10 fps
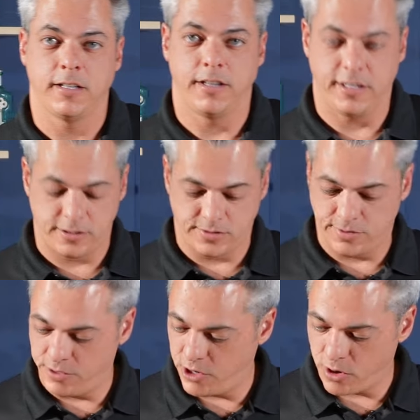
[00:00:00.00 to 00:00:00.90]
There's
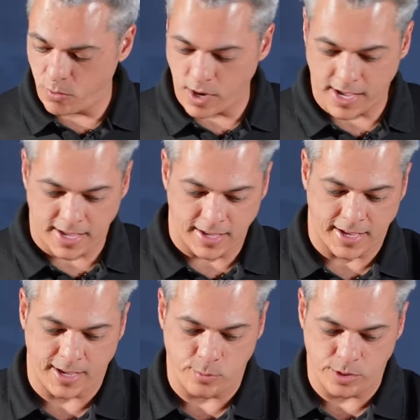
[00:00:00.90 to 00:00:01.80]
no way
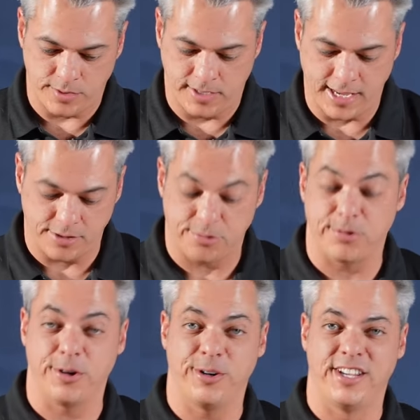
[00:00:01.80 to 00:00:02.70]
I would get
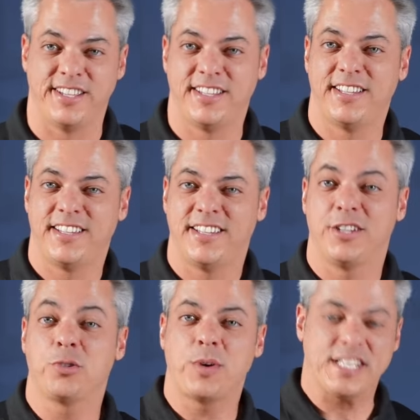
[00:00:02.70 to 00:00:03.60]
through
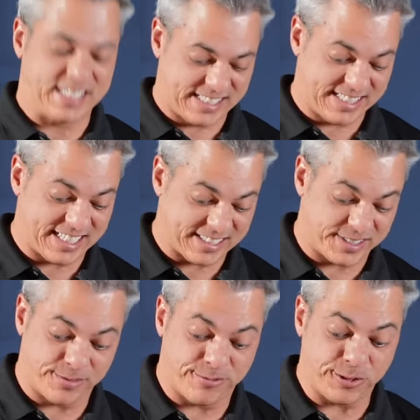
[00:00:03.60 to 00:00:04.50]

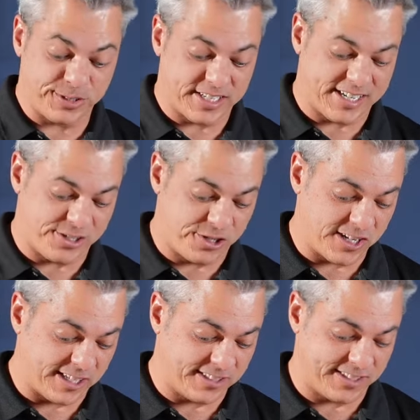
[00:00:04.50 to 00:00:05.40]
26 full-size
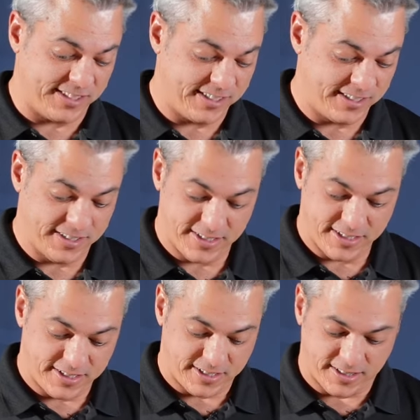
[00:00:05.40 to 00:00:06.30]
drinks.
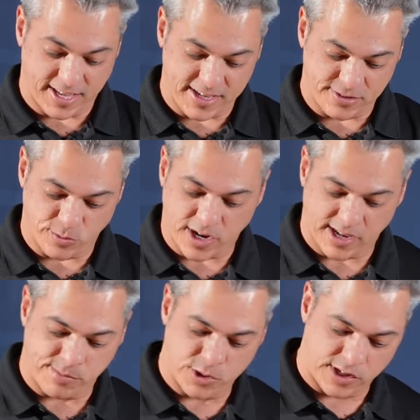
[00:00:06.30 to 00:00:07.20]
That is why
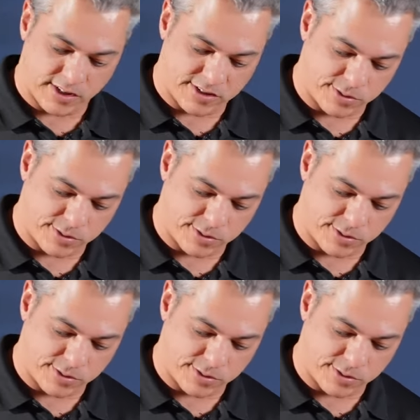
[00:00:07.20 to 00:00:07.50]
I'm doing these